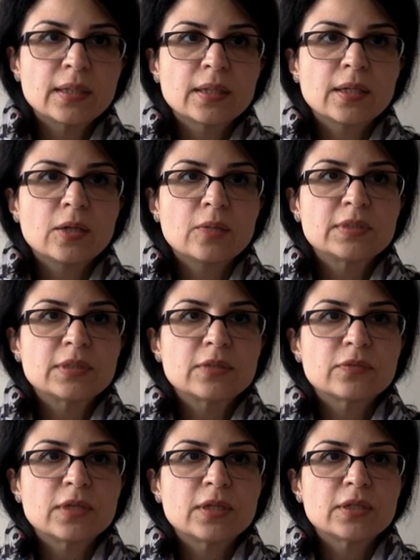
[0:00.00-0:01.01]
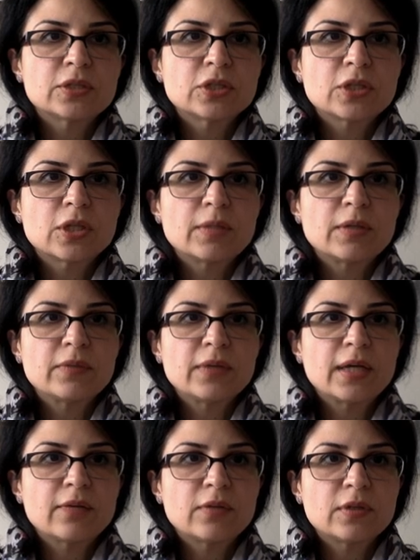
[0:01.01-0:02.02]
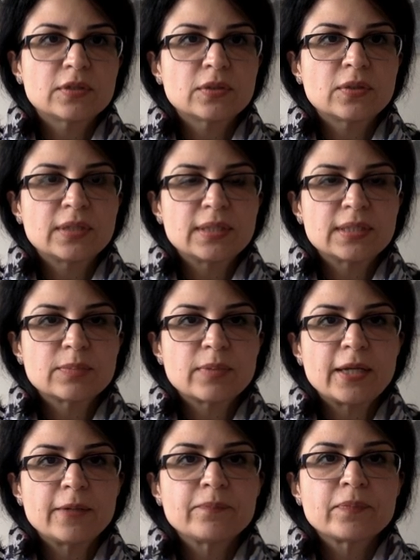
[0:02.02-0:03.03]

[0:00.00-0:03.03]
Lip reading: copies of Shahnameh we have also on display.